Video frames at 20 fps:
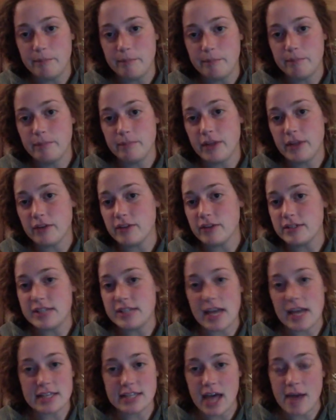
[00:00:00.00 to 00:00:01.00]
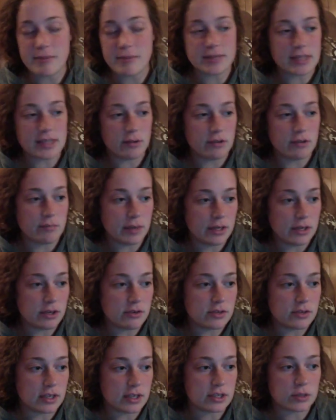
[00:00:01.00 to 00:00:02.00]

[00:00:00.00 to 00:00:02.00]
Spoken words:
they're the test copies that we've been using,